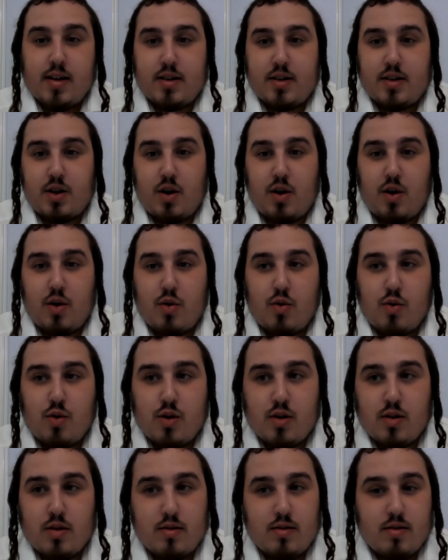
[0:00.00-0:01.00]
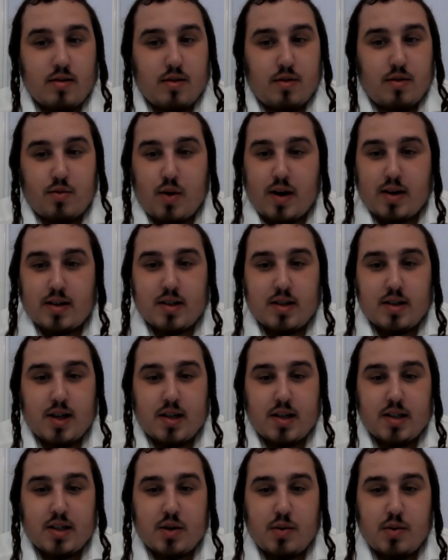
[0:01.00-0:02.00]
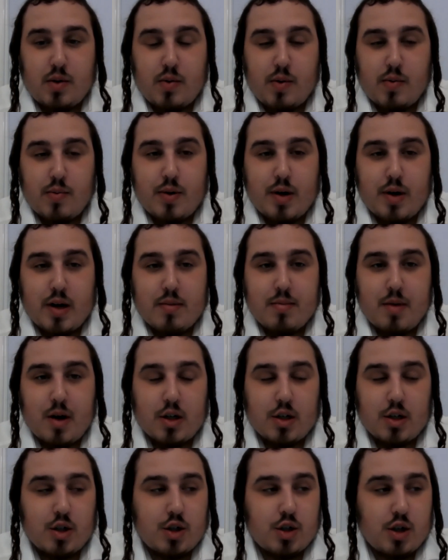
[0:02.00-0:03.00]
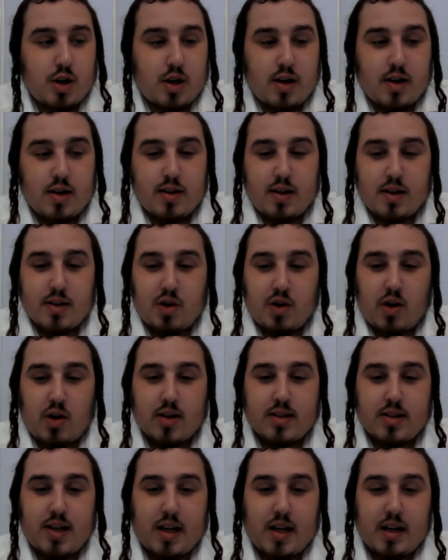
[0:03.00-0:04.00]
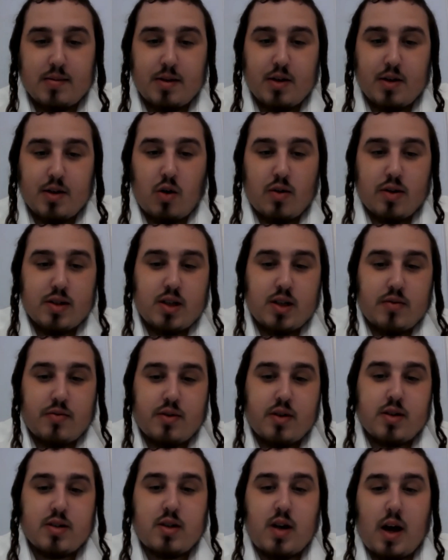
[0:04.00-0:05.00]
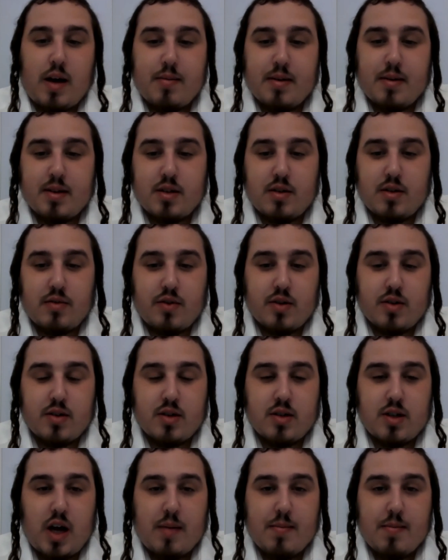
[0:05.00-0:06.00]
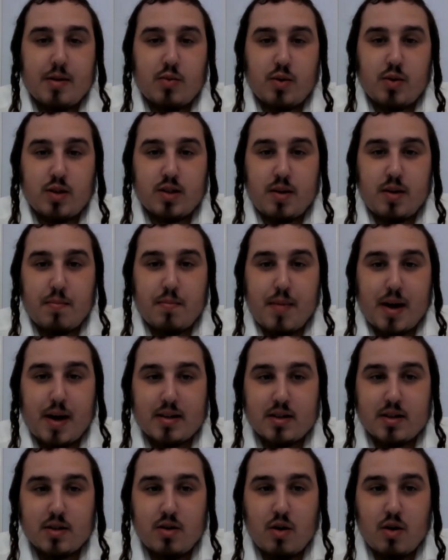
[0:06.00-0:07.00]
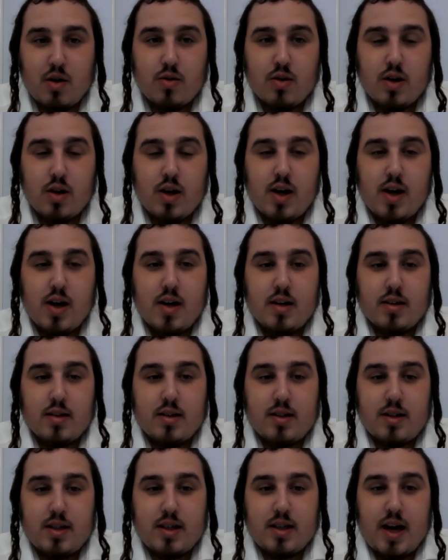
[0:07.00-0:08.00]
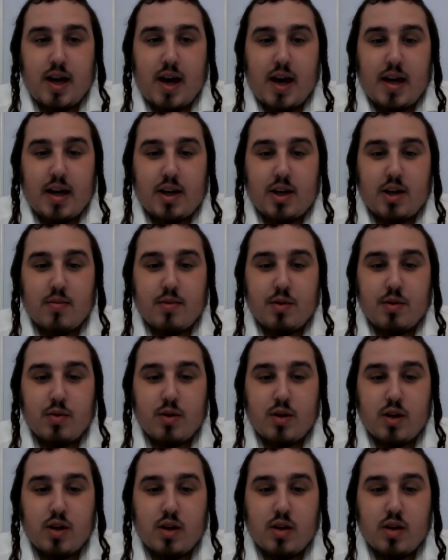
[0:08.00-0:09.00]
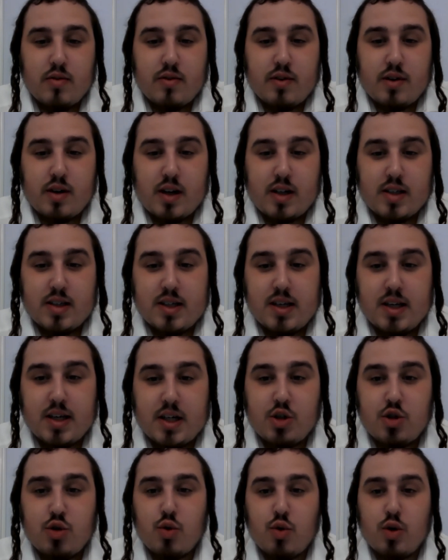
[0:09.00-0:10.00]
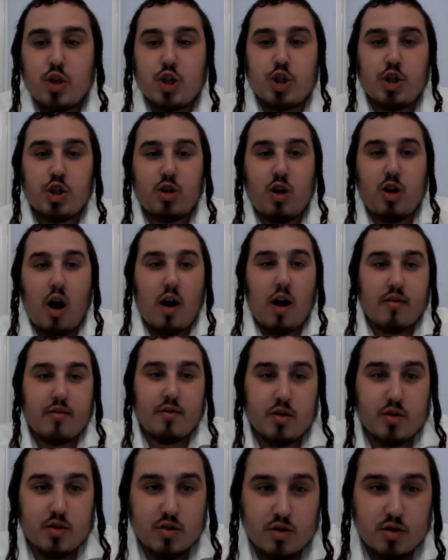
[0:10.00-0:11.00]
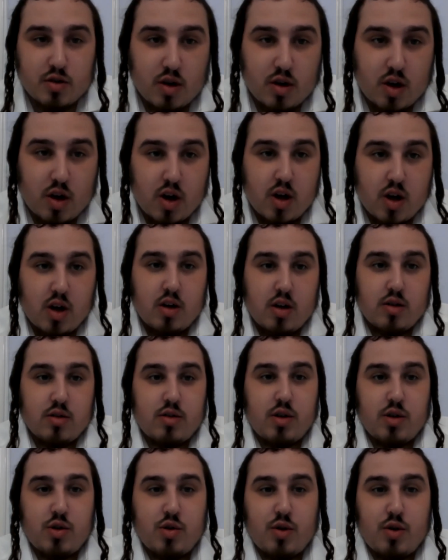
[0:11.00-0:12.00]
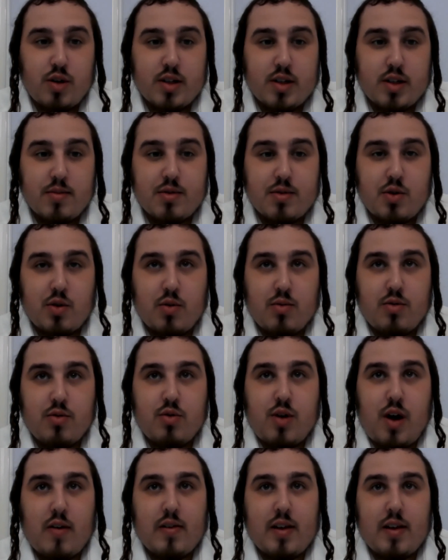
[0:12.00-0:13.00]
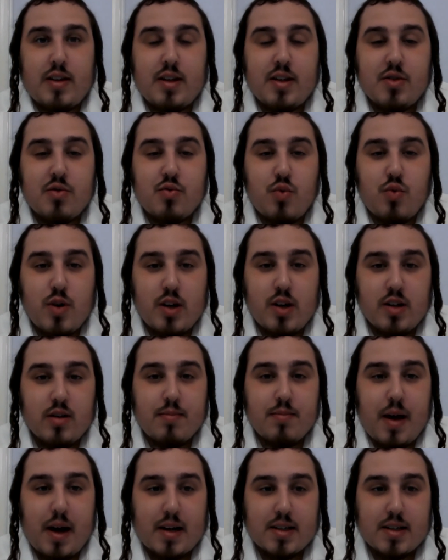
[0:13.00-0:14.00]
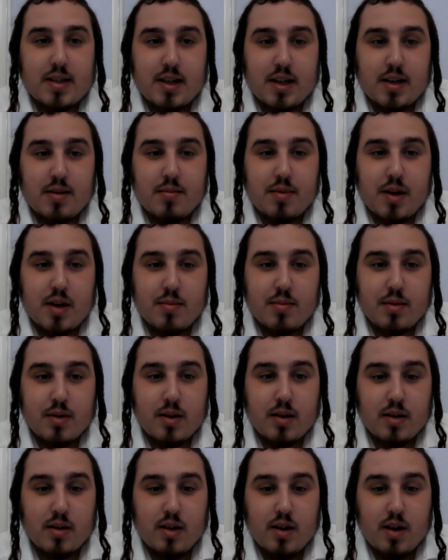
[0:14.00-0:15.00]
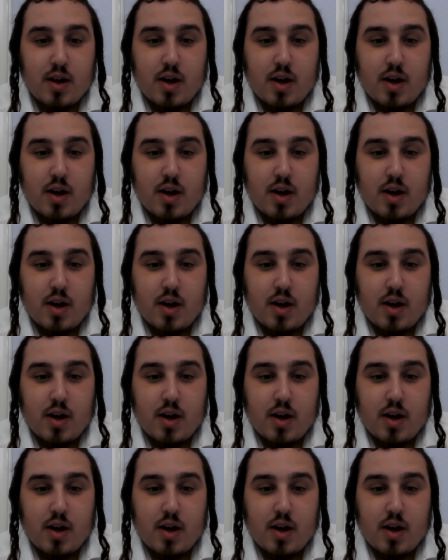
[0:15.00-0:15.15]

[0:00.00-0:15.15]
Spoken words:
So the rest is history. We pretty much, they started sending me on all these different assignments. The first assignment was to Mexico to see a community of Hasidic Jewish converts to Judaism. So you have like these real Mexican people